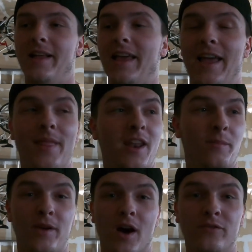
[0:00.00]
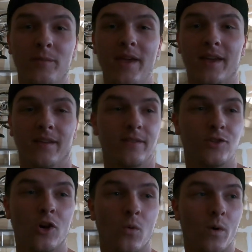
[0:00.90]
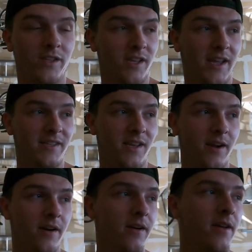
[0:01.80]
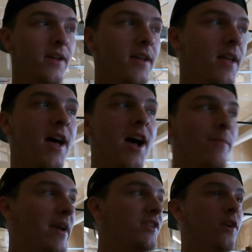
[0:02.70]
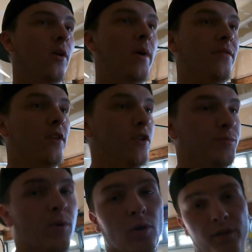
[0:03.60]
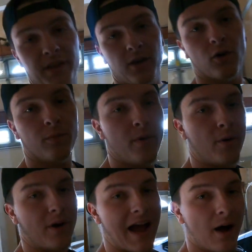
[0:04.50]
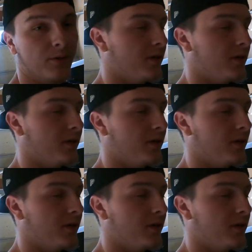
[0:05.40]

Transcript: and then it'll be off to me. So once it gets here, basically all we're gonna have to do is pull the old motor out.